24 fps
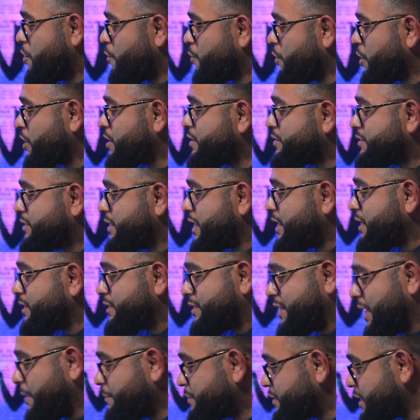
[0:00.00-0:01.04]
We're going to take a
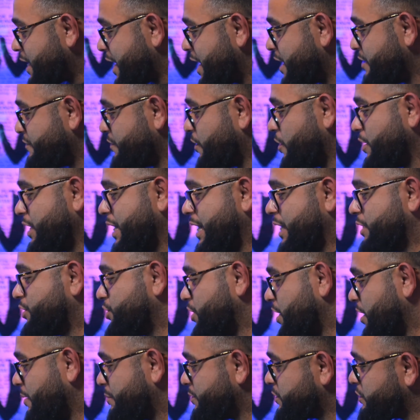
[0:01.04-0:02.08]
deep dive on head
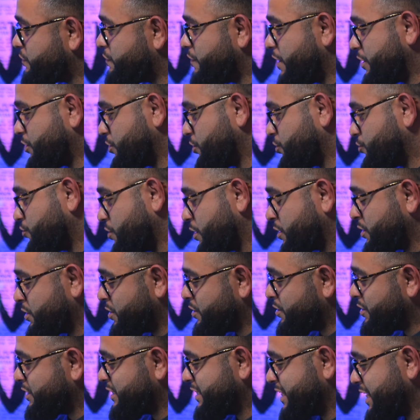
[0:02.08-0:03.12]
shapes, facial
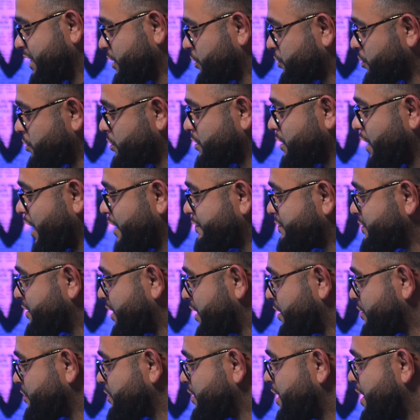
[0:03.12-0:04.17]
structures, textures,
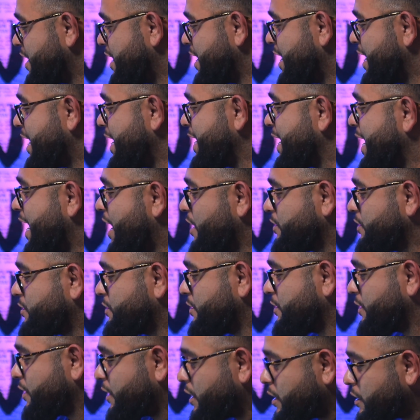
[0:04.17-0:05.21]
lifestyles, and how to
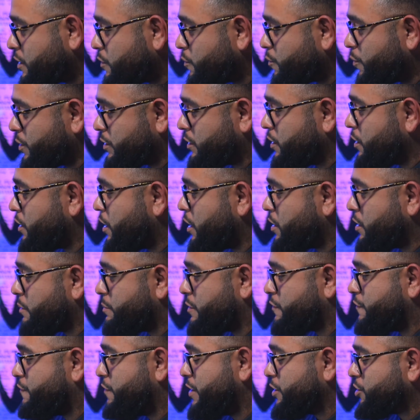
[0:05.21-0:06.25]
lead with the
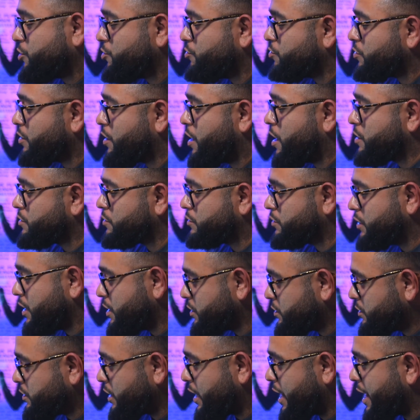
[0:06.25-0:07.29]
professional
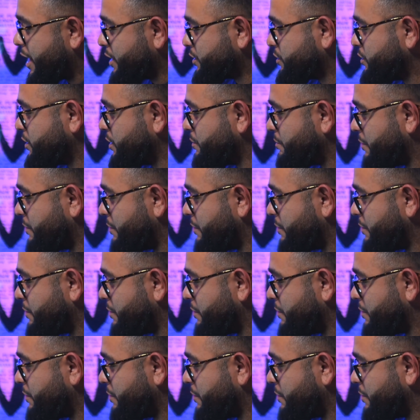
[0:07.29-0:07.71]
consultation that actually